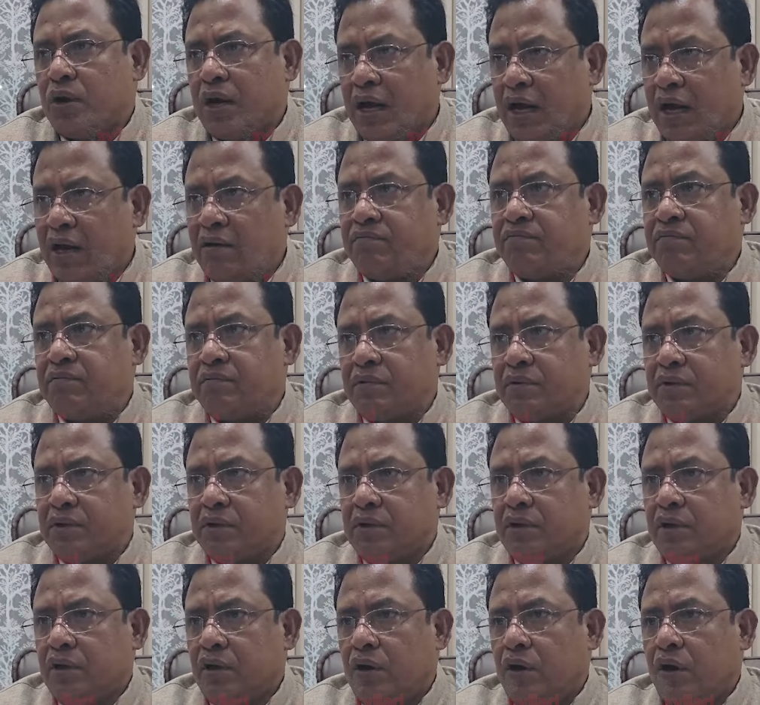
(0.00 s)
to have
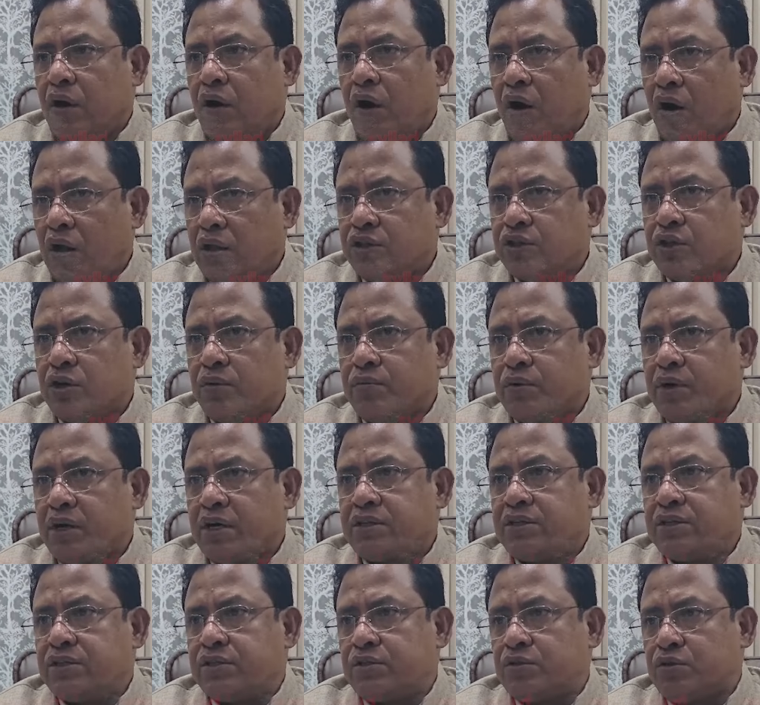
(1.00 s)
all job
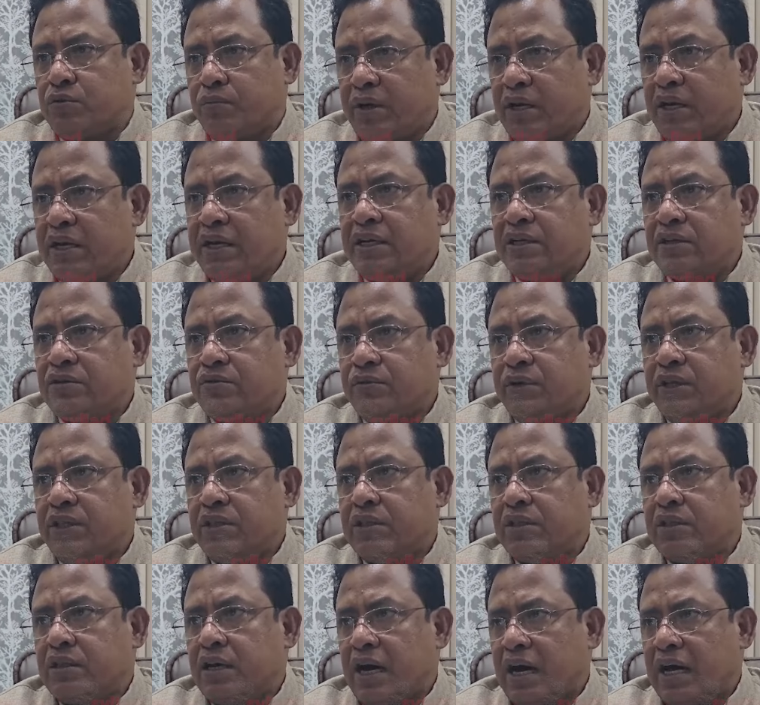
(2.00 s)
cards to be linked
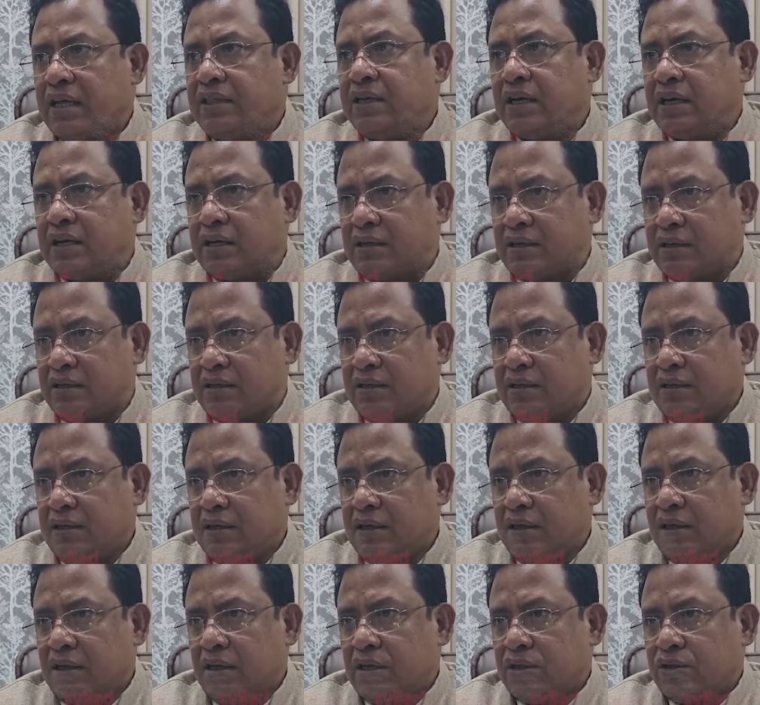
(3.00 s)
with Aadhaar.
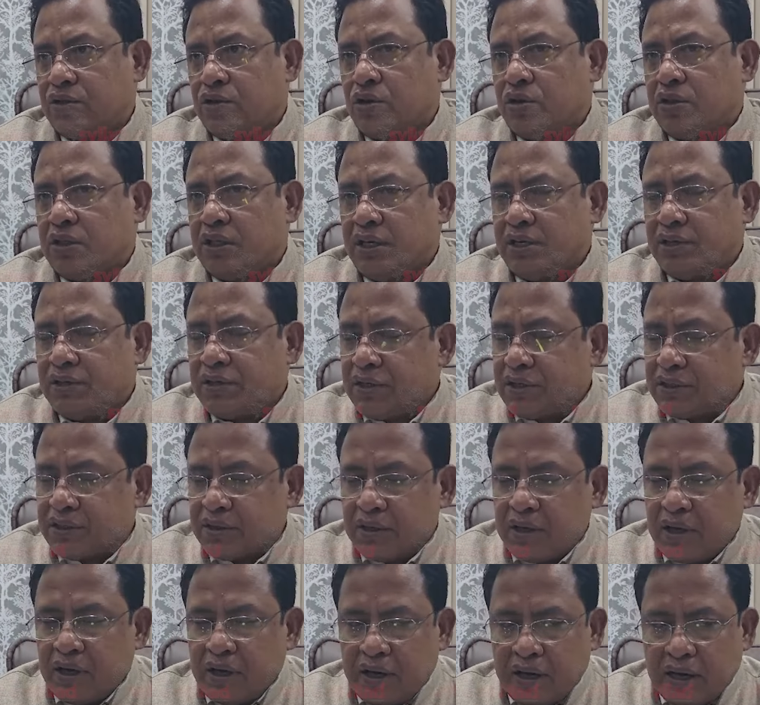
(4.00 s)
So this
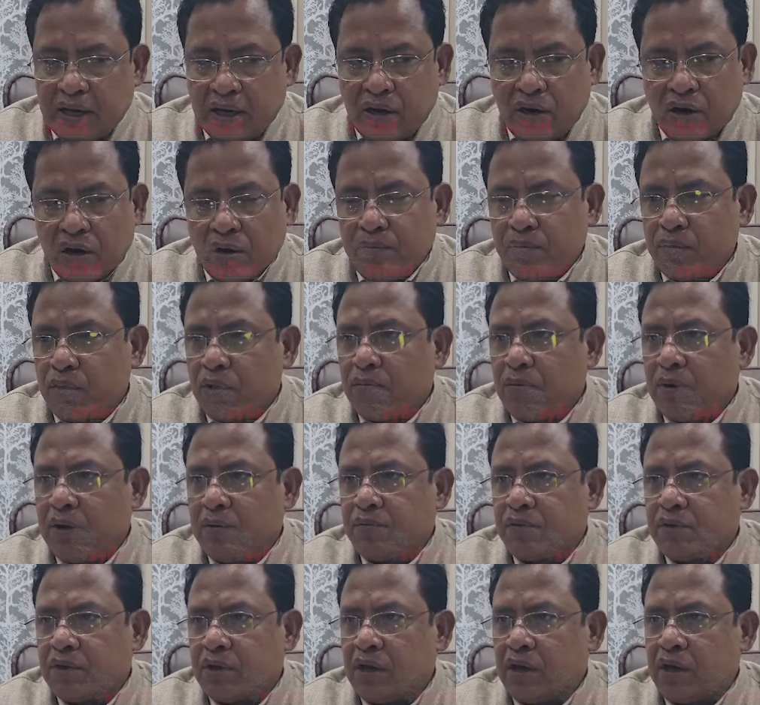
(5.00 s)
is a lot of
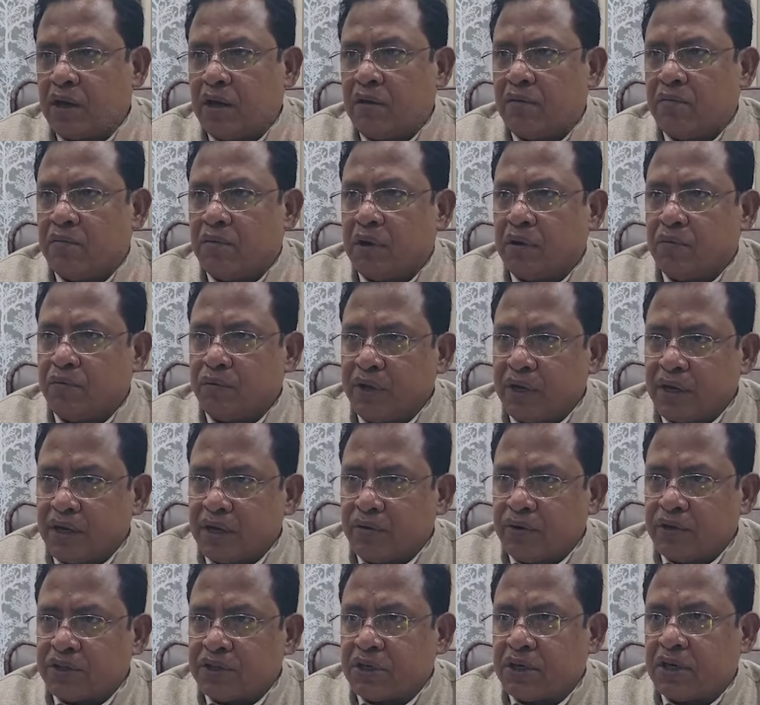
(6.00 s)
problems. We
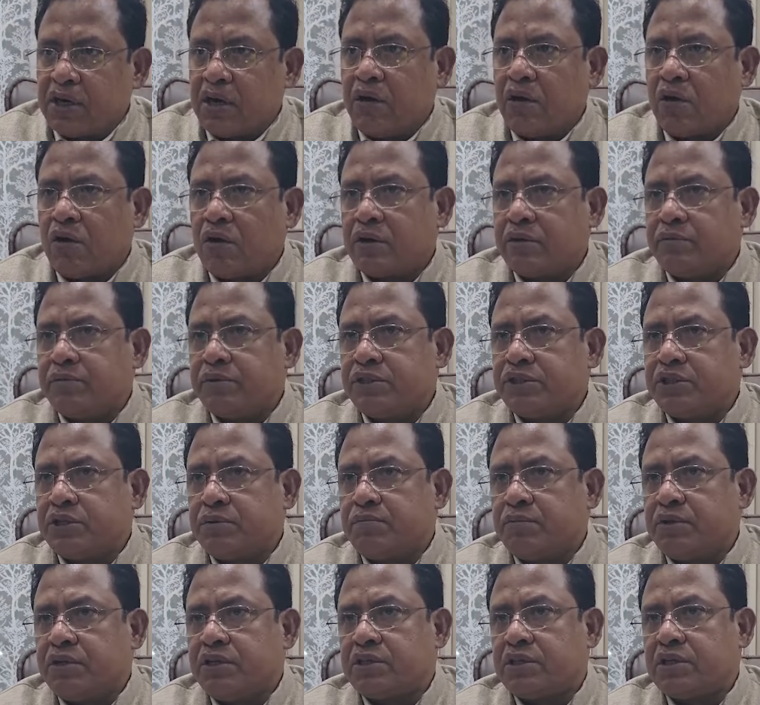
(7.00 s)
requested our Honorable
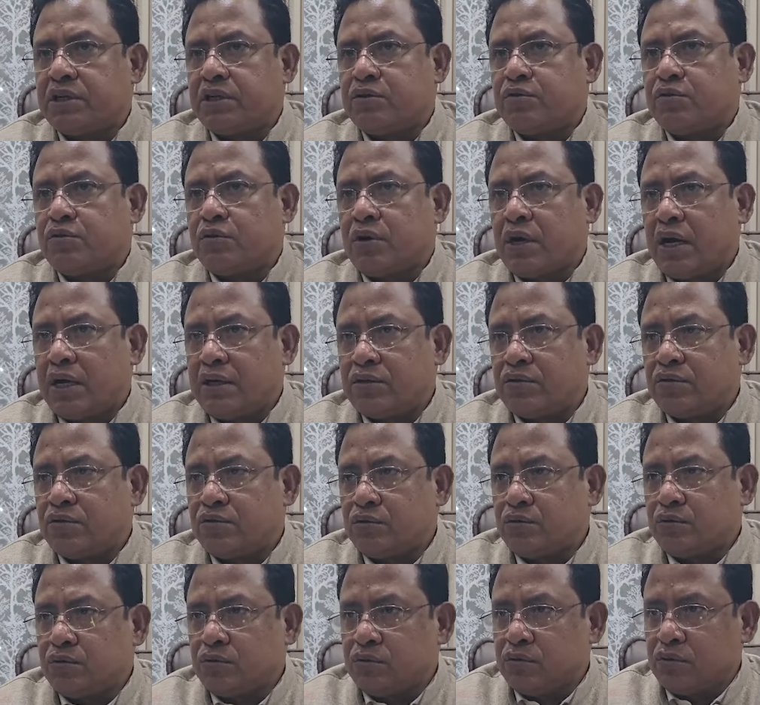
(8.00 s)
Chief Minister to write
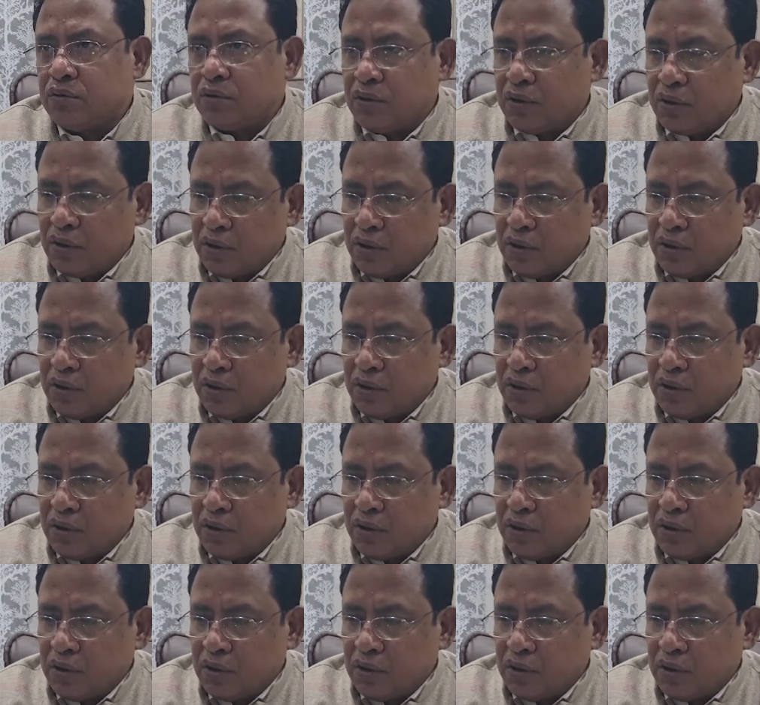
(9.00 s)
to